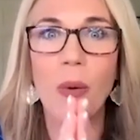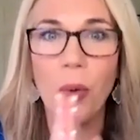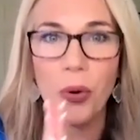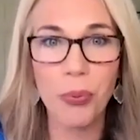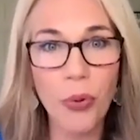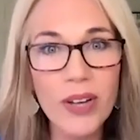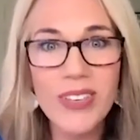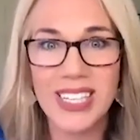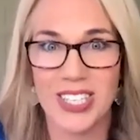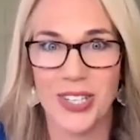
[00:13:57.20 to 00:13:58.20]
were
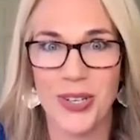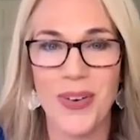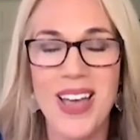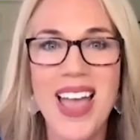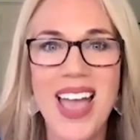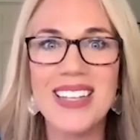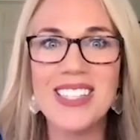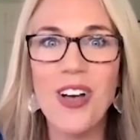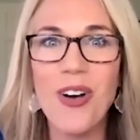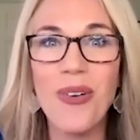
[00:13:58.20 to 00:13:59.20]
privy to. And
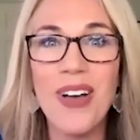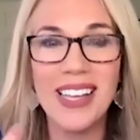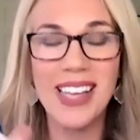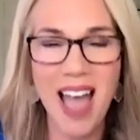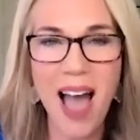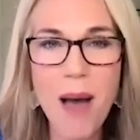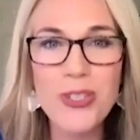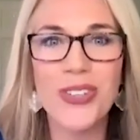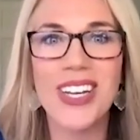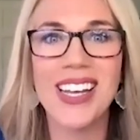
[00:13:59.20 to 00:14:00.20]
so
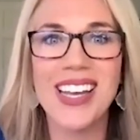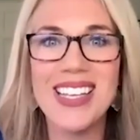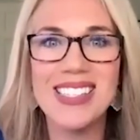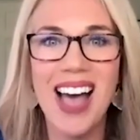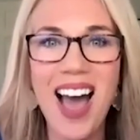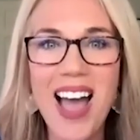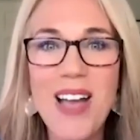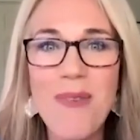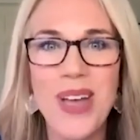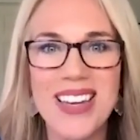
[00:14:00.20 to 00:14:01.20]
capturing his
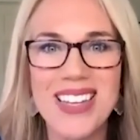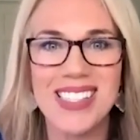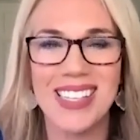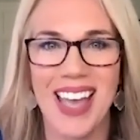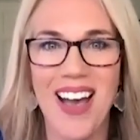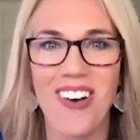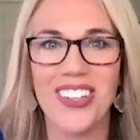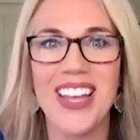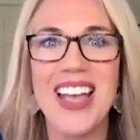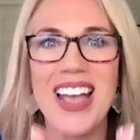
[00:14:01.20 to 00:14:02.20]
eyewitness
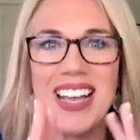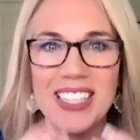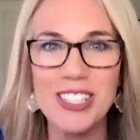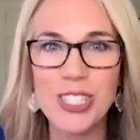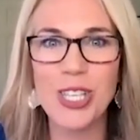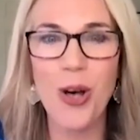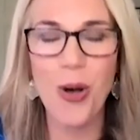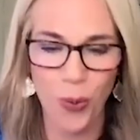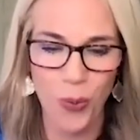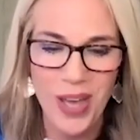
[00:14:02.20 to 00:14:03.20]
account is
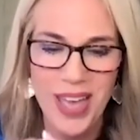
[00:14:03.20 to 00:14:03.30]
so